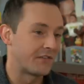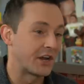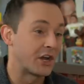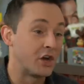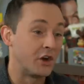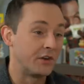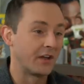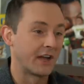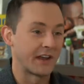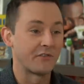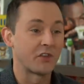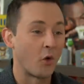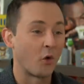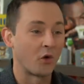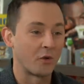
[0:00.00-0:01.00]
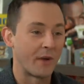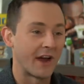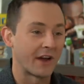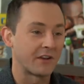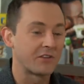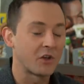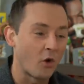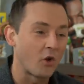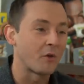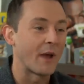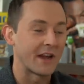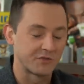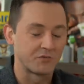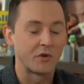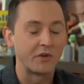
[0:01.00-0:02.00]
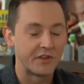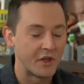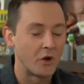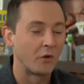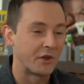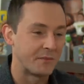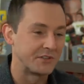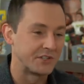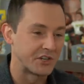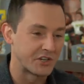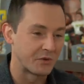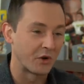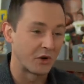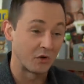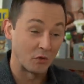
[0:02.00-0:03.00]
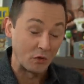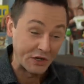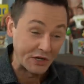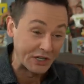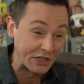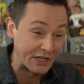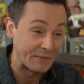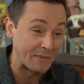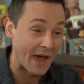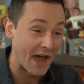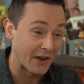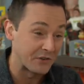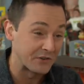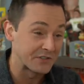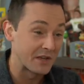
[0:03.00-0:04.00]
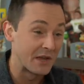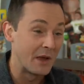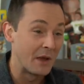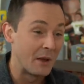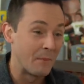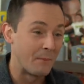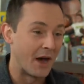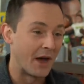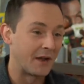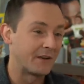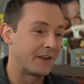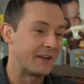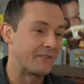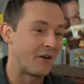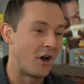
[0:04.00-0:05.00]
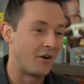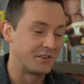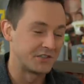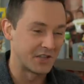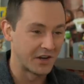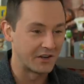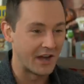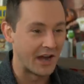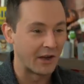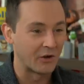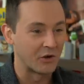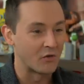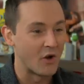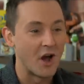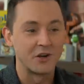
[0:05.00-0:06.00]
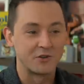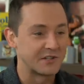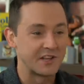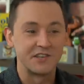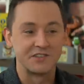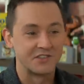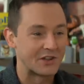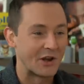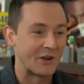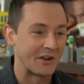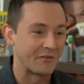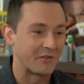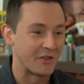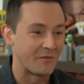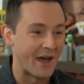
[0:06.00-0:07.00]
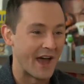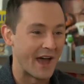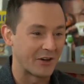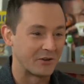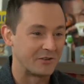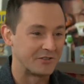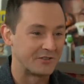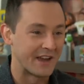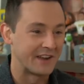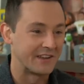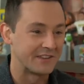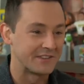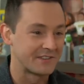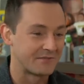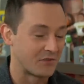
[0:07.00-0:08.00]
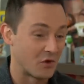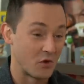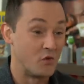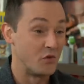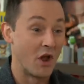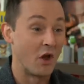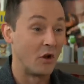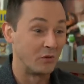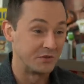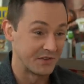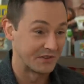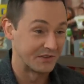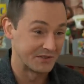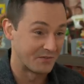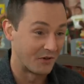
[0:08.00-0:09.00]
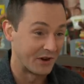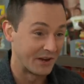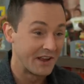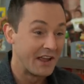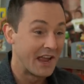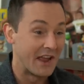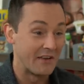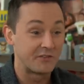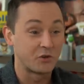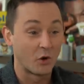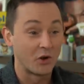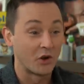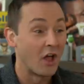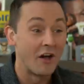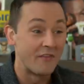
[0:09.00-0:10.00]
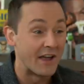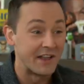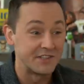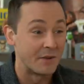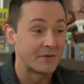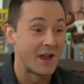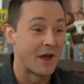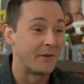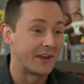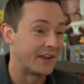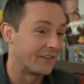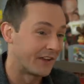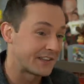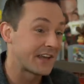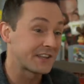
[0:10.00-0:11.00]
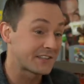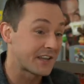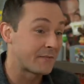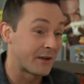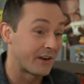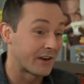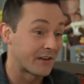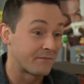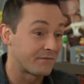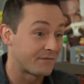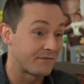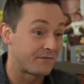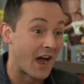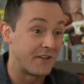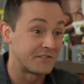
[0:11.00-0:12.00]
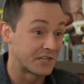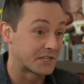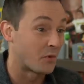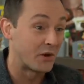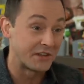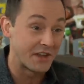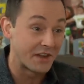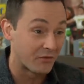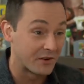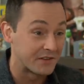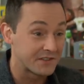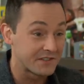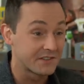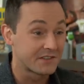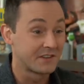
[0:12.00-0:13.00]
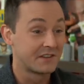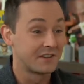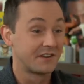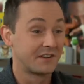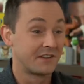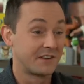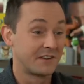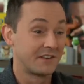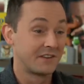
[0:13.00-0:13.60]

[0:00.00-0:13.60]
It could, like, if the quarterback is really the only position where it really matters. Right. But if all of a sudden Aaron Rodgers isn't starting for the Packers, and it's who knows at this point. But if Jordan Love ends up coming in, like, that's going to be like a 5-6 point difference. It will be.